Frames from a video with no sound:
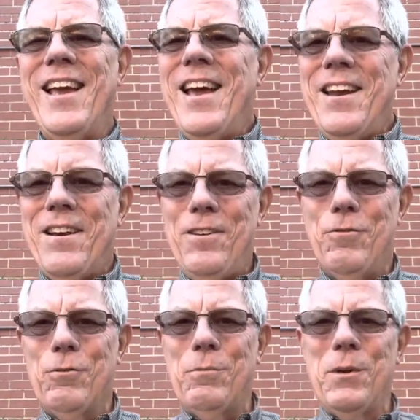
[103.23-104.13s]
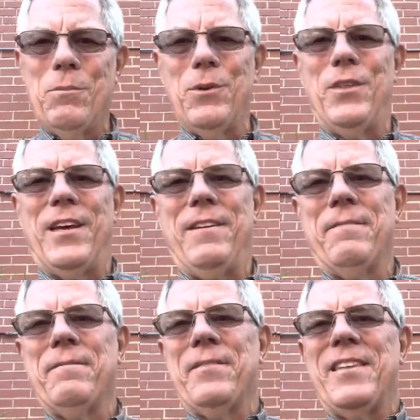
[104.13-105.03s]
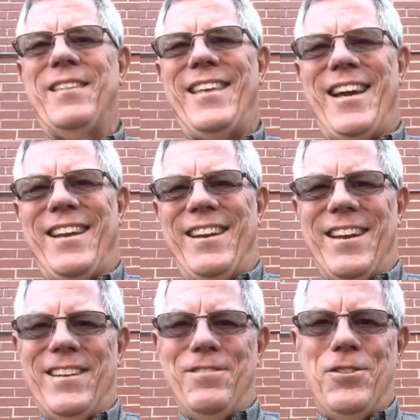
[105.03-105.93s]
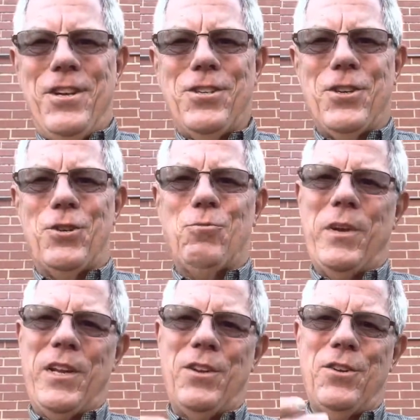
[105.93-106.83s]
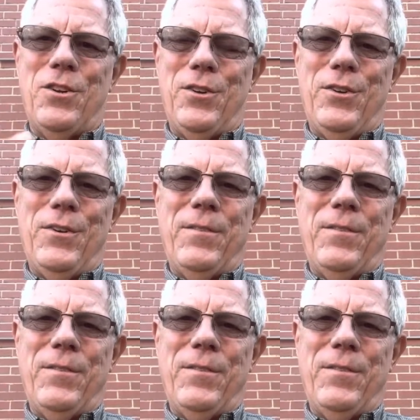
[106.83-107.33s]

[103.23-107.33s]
Now you remember that that Jesus went into